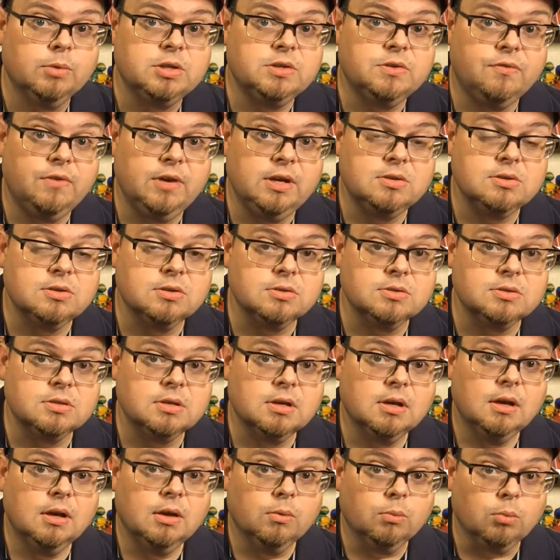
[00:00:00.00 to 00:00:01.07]
which features
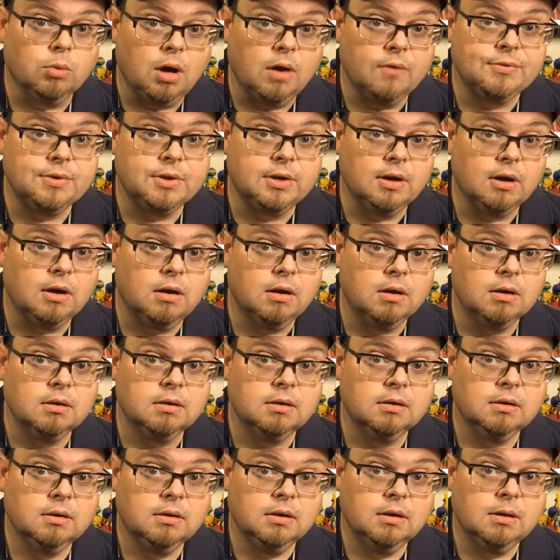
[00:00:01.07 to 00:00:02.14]
Rolf the Dog,
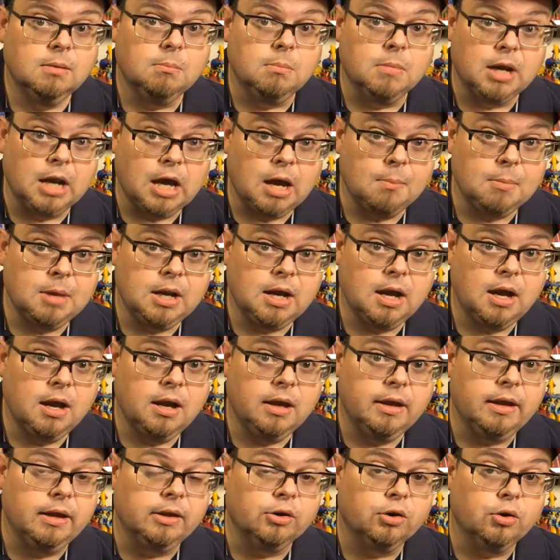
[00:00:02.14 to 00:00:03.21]
Mana
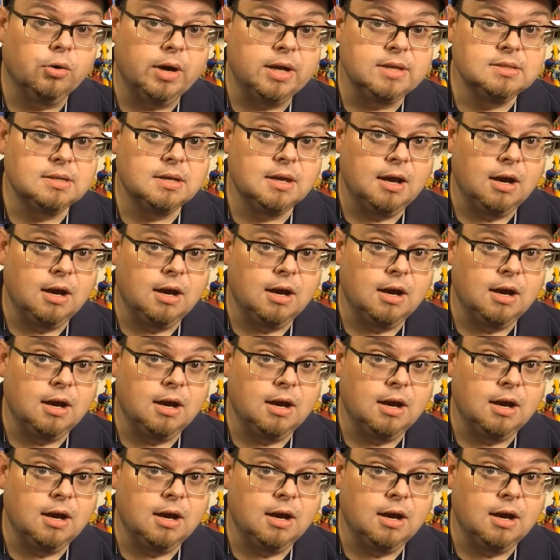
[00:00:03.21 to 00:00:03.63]
Mana, and Crazy